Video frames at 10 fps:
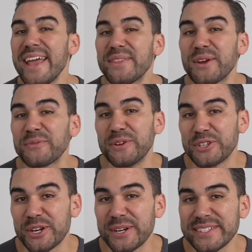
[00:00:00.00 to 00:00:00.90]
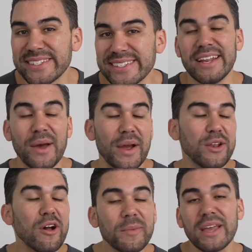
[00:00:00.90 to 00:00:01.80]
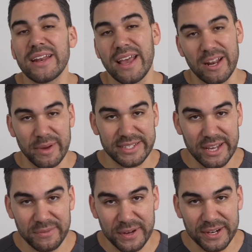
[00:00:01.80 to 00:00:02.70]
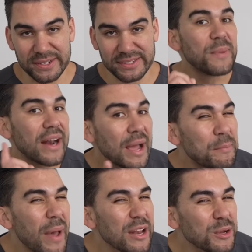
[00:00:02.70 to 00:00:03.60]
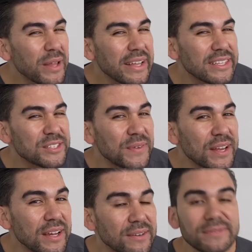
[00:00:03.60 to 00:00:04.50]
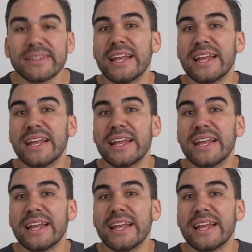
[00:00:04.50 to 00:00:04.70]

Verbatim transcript: Hey there, future nurse. Now, I know I'm getting ahead of myself here, but I bet you'll like this video.